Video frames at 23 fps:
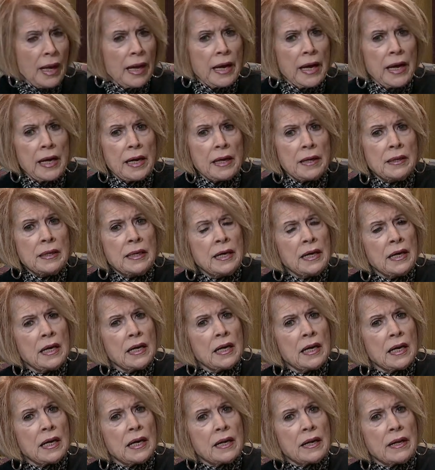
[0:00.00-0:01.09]
and
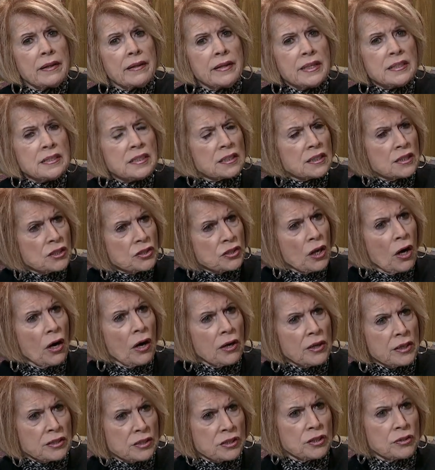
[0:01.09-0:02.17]
this is a
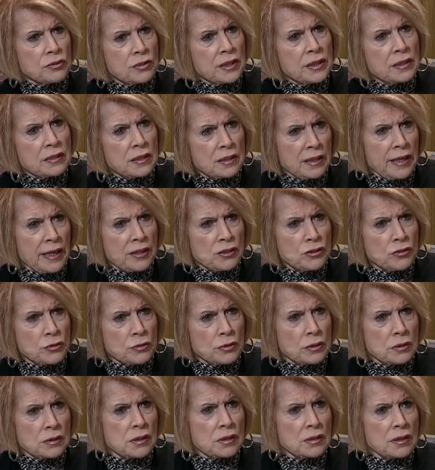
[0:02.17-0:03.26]
target to
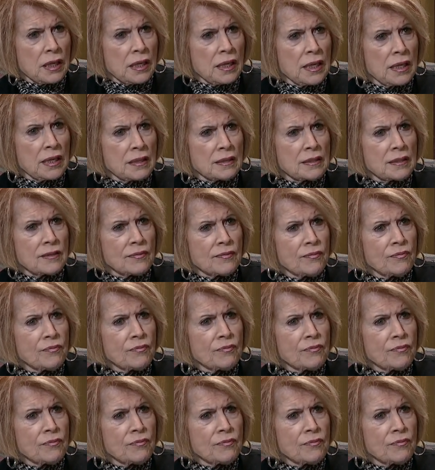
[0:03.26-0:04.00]
intellectuals. And